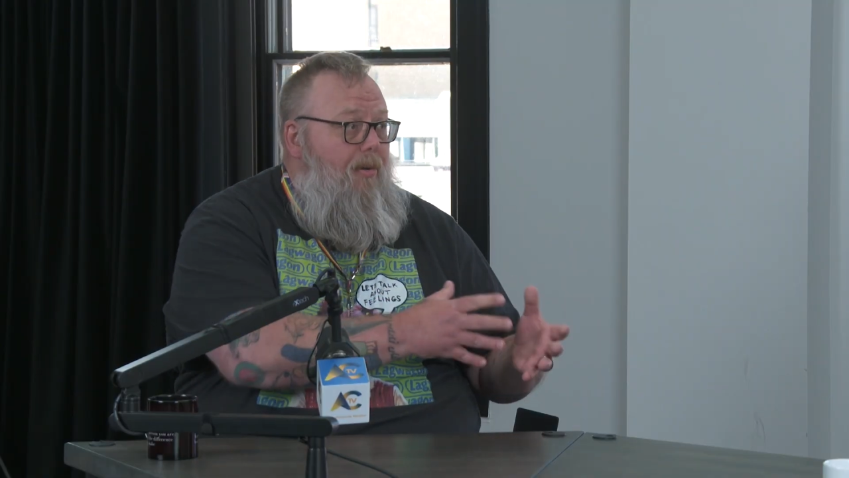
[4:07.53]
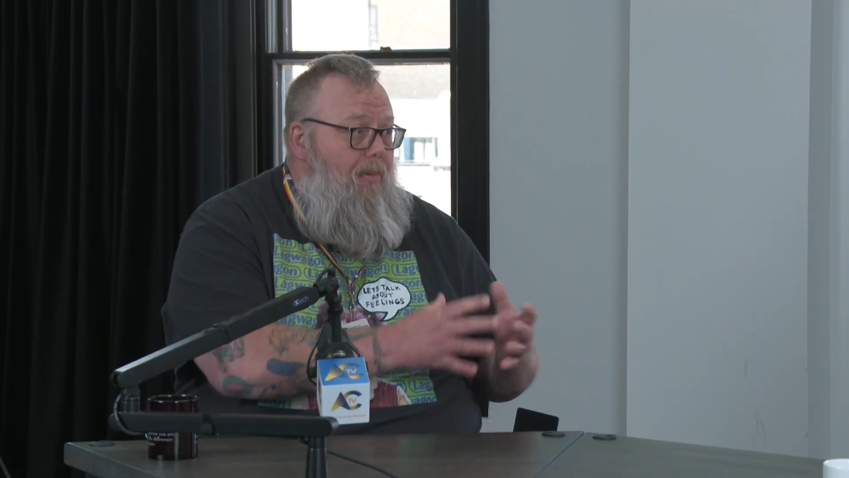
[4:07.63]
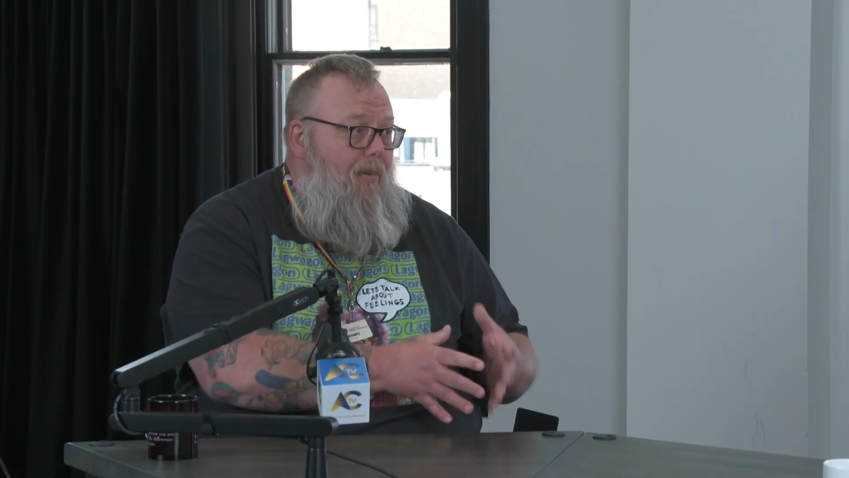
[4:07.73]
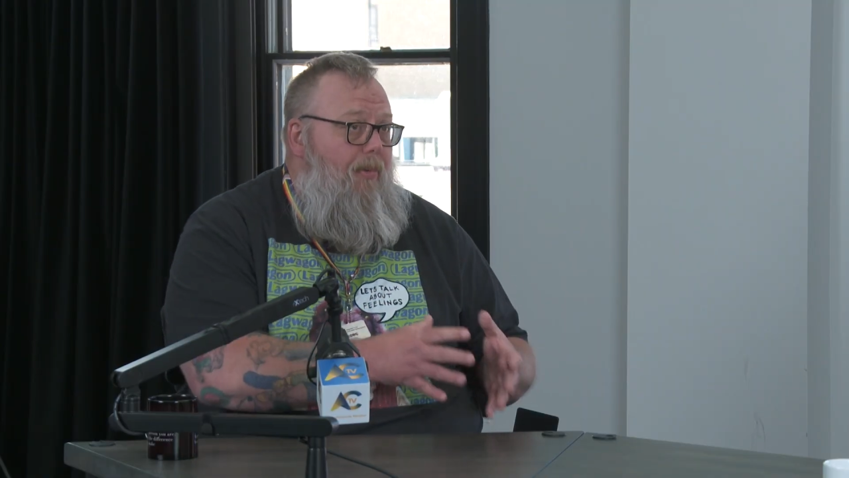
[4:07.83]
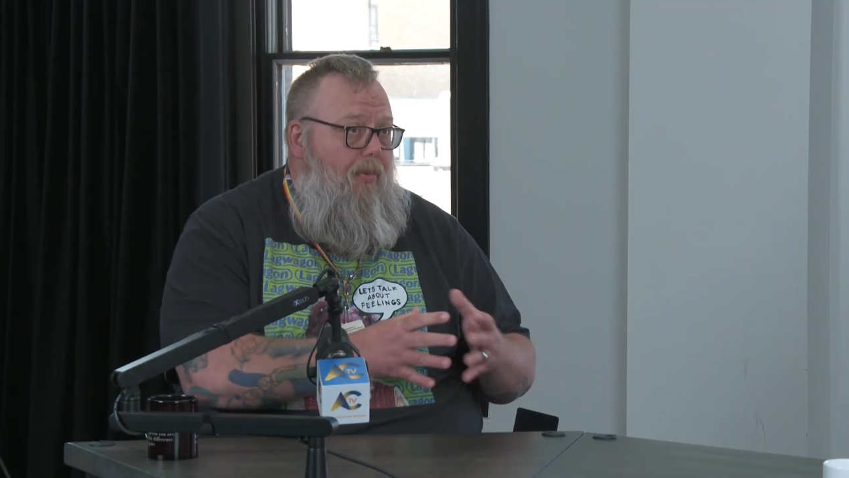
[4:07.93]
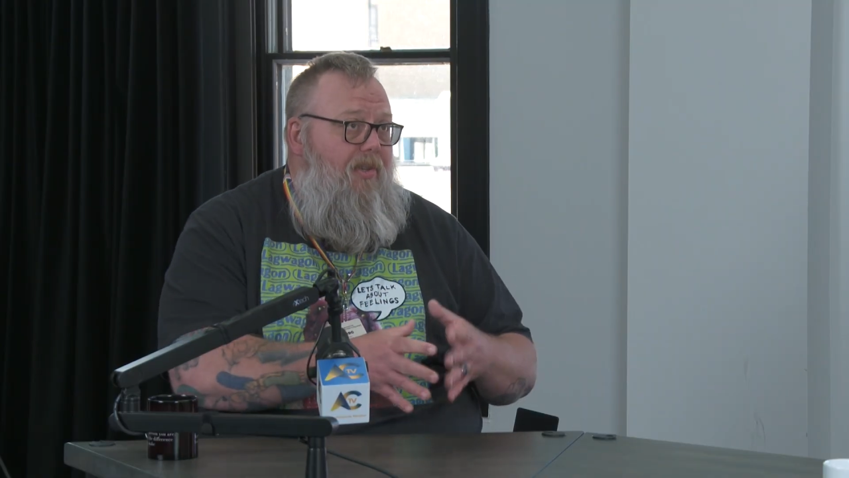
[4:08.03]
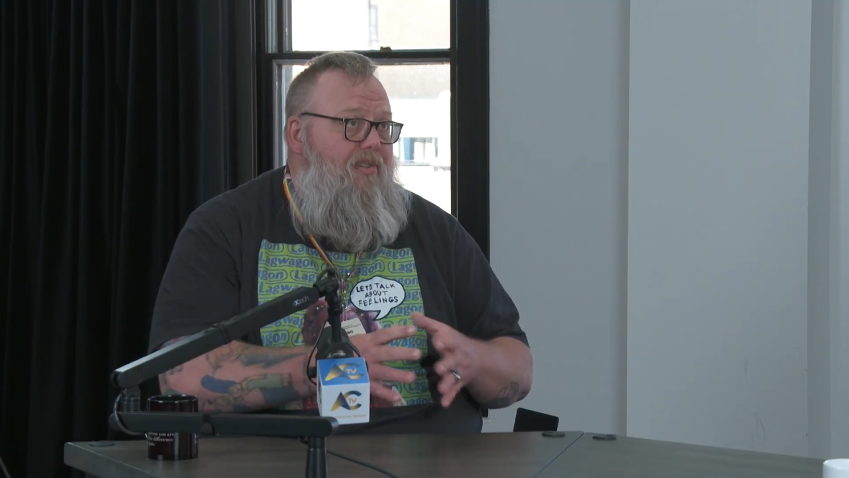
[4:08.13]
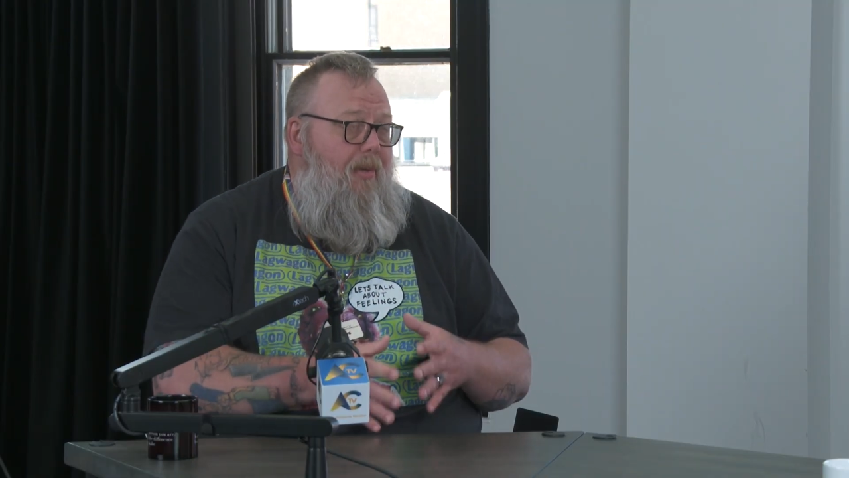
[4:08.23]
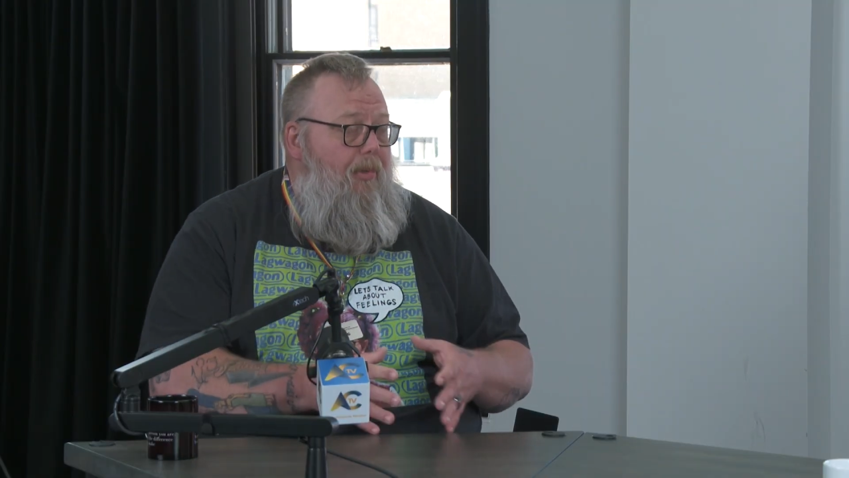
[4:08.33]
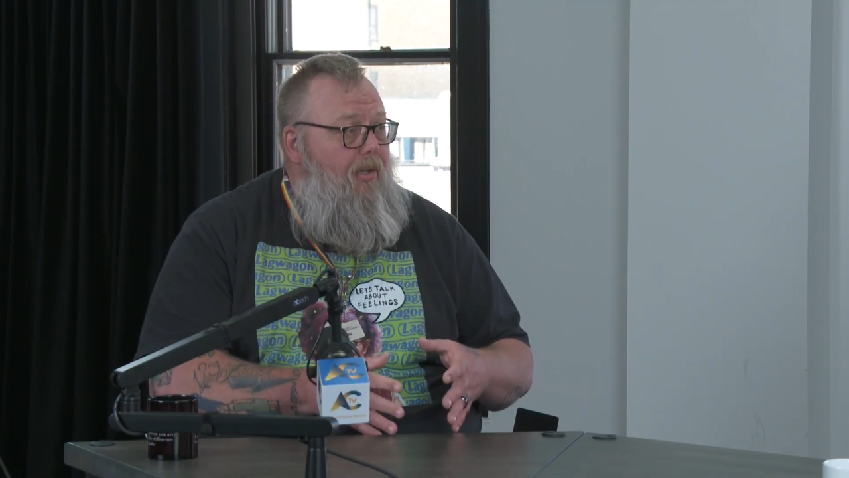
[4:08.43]
people with
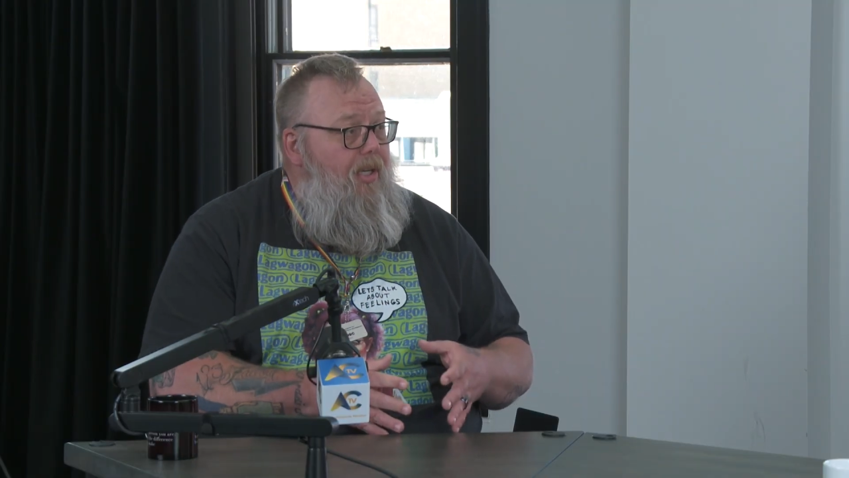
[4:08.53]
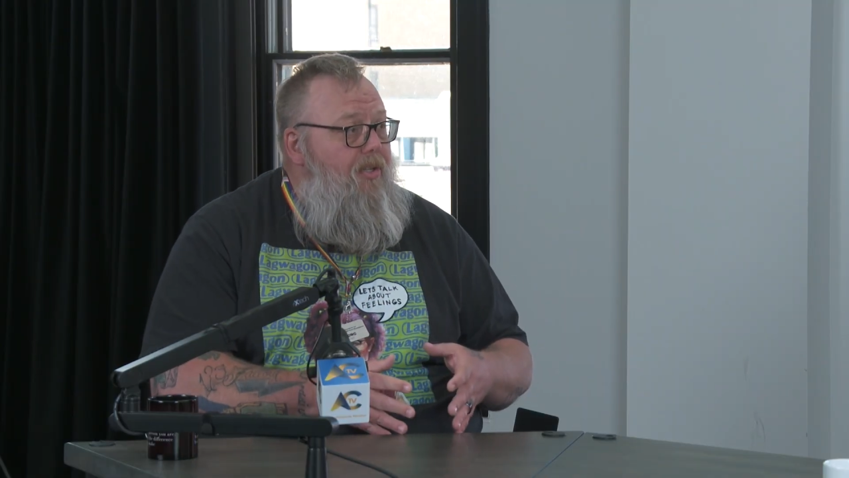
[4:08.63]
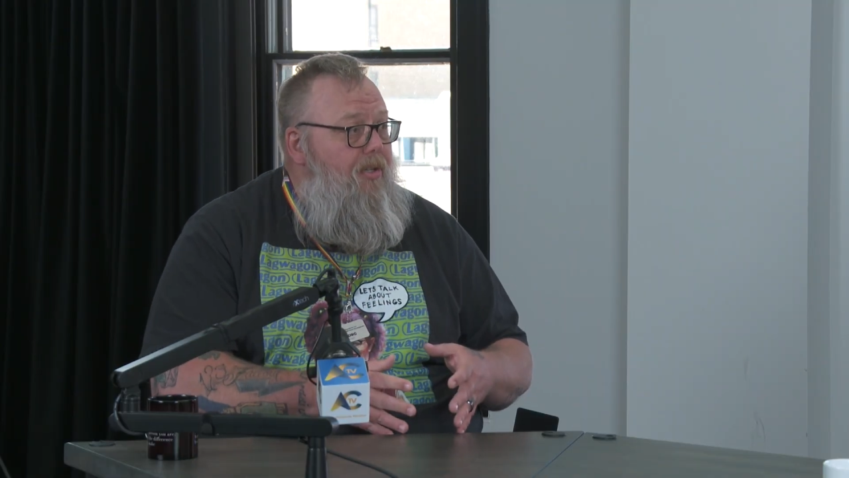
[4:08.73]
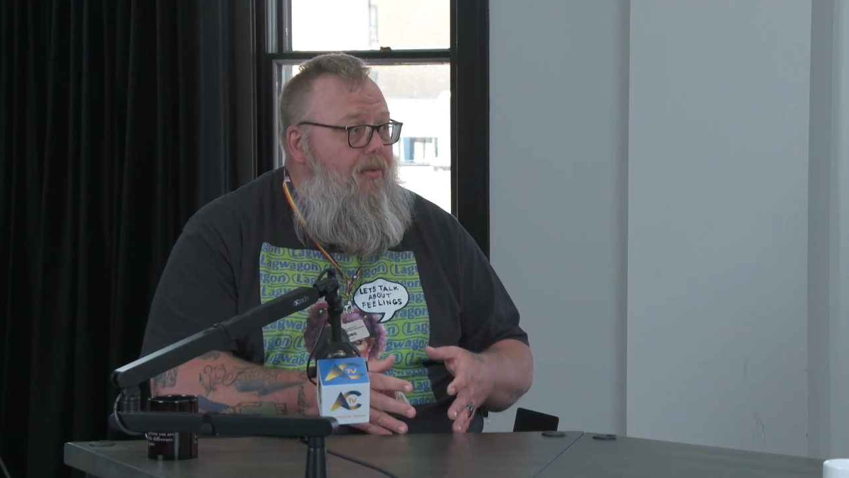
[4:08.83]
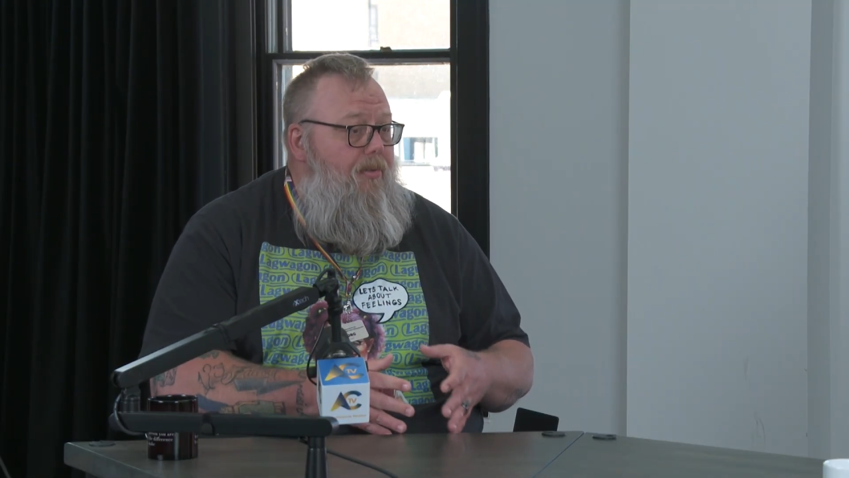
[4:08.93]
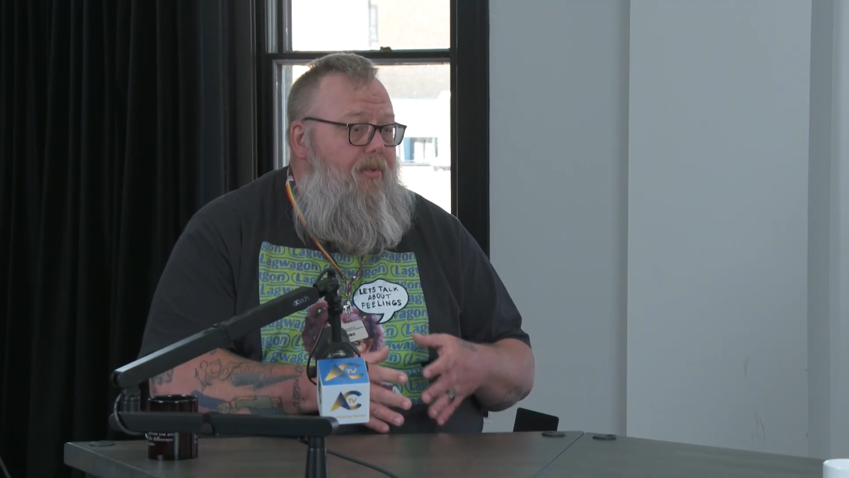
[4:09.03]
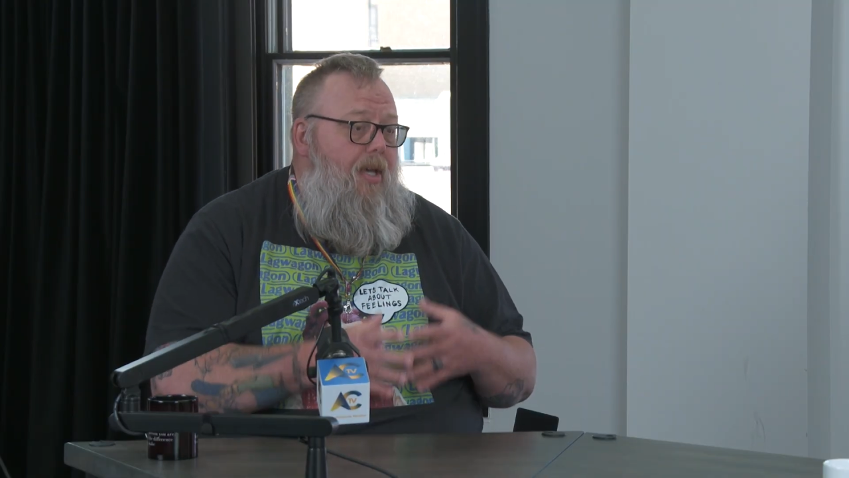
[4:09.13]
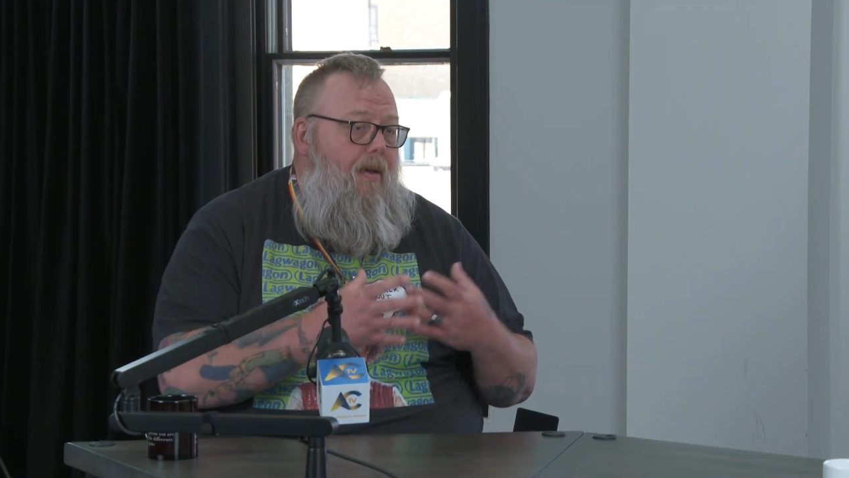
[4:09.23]
similar issues,